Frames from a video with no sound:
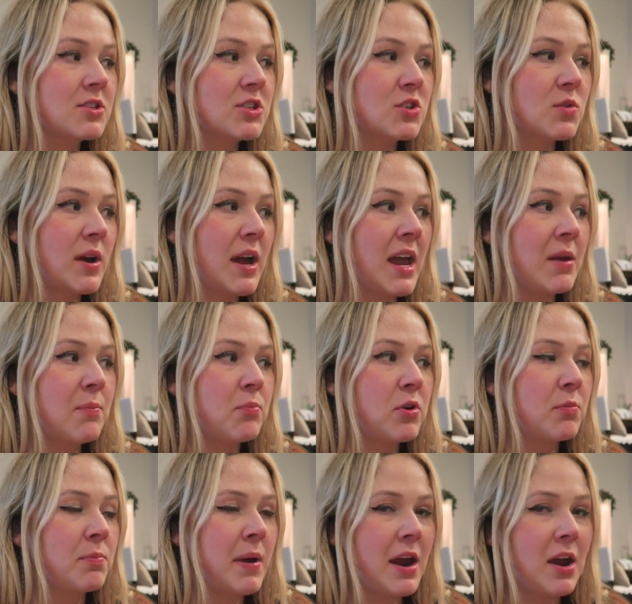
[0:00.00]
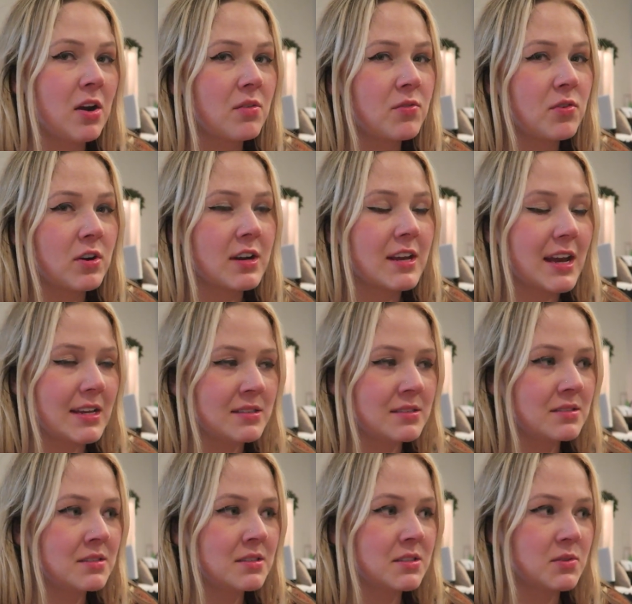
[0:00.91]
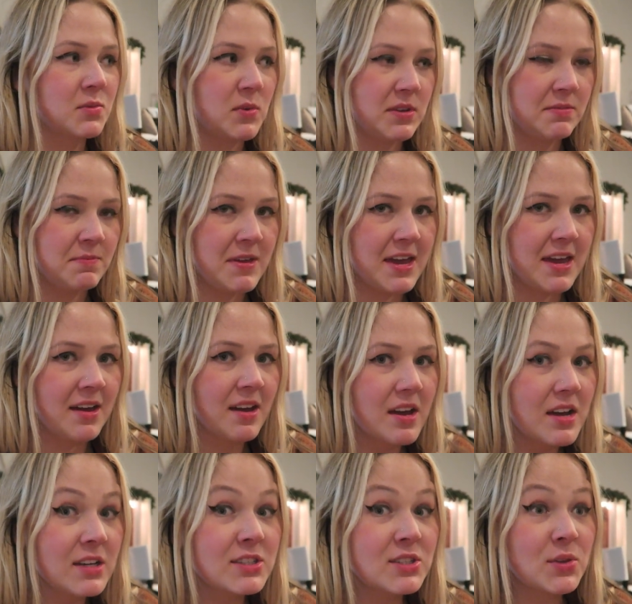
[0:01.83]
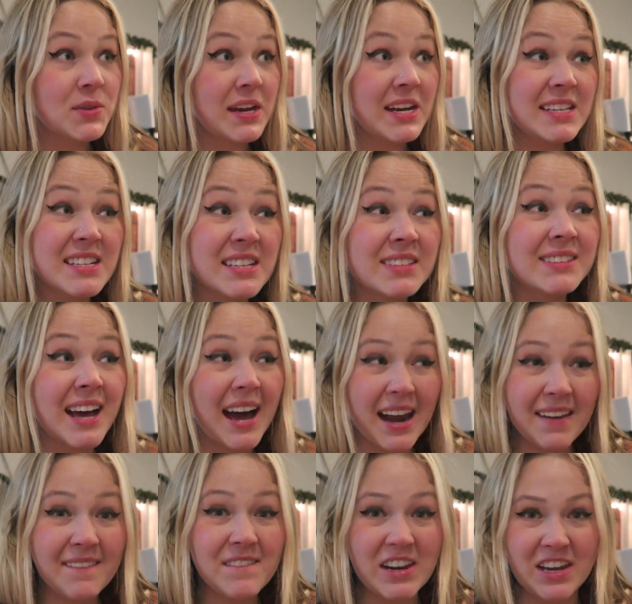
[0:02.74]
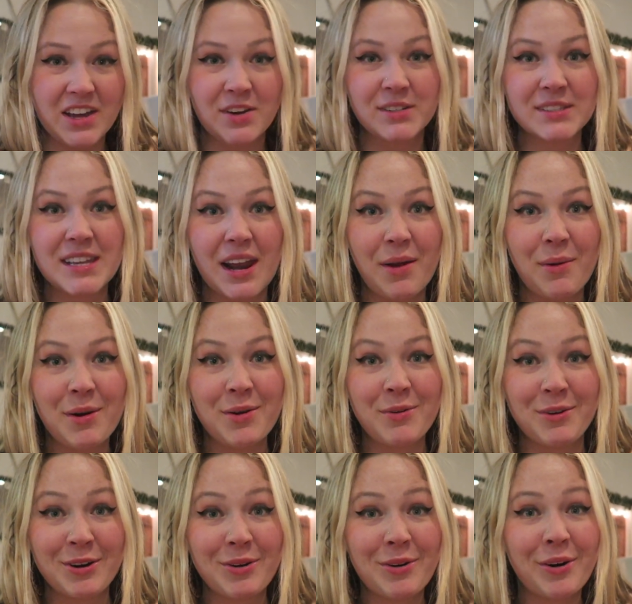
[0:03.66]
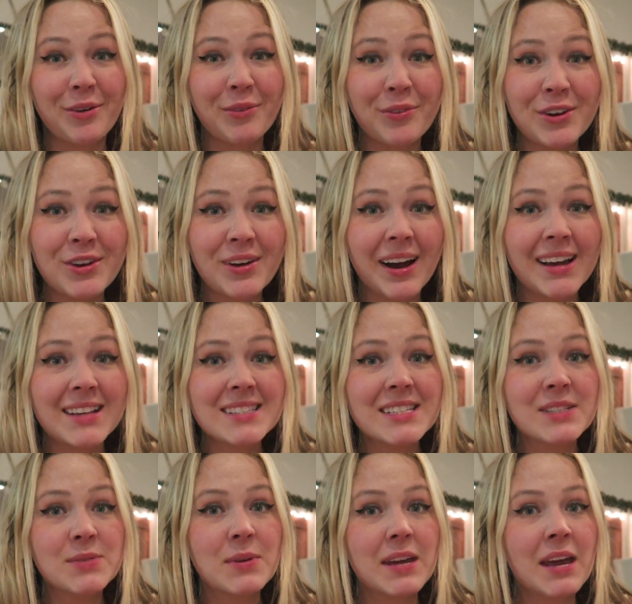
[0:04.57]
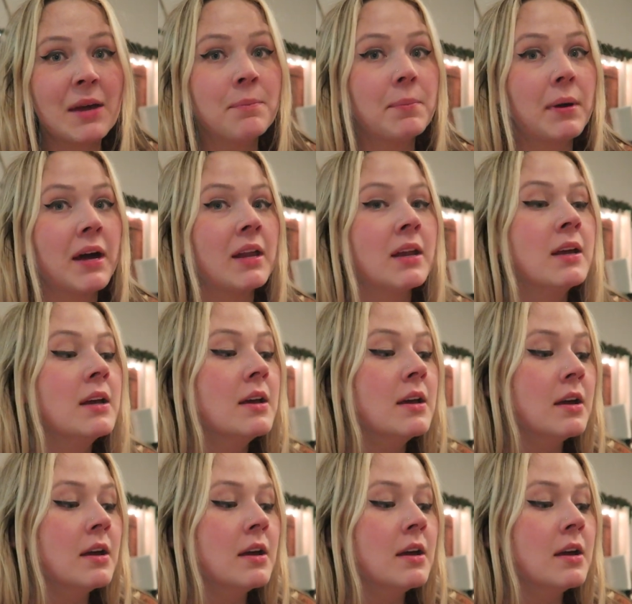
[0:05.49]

do a prepare for guests with me. So that is a lot of videos that I wanna record for you guys this weekend, but